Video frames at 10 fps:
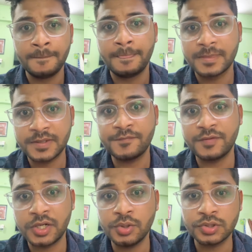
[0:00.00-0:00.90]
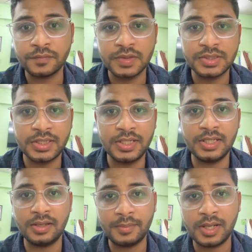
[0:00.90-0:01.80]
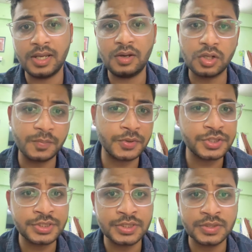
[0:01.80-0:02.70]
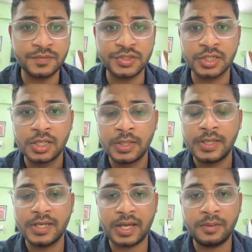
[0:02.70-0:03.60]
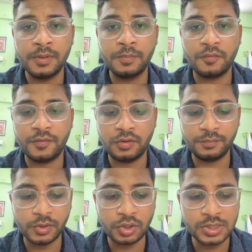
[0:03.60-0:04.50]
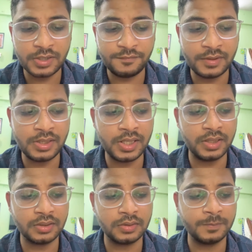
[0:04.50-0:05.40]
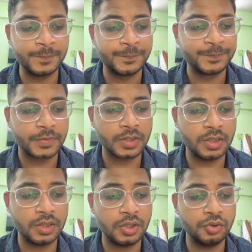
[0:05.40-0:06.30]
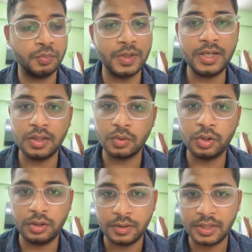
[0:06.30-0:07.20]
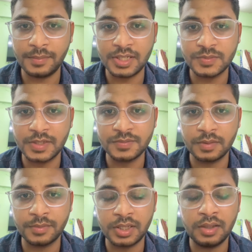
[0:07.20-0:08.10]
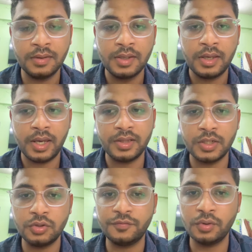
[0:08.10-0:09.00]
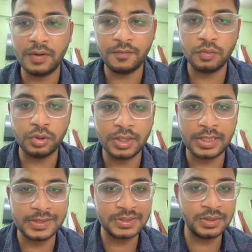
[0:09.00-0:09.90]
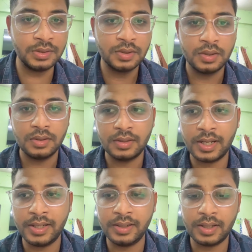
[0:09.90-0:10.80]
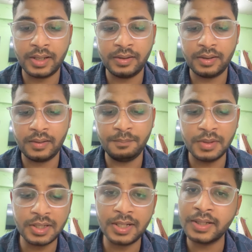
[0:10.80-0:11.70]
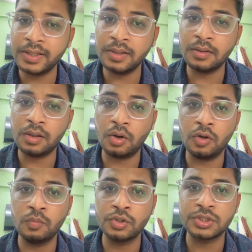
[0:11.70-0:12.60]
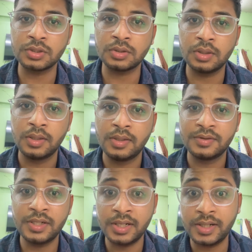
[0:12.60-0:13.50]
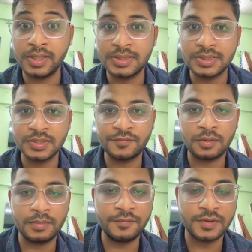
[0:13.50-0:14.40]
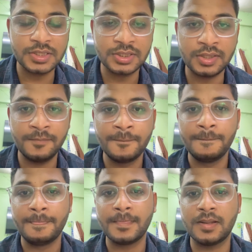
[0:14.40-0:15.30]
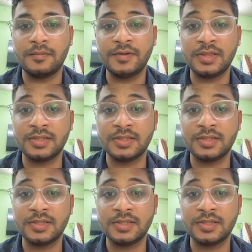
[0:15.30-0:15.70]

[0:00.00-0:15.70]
some videos of the CT, MRI or the procedures which are being performed, because I feel that you build a good image based memory, and then if you have a good collection, I've been collecting almost 300 ECGs from my first year, with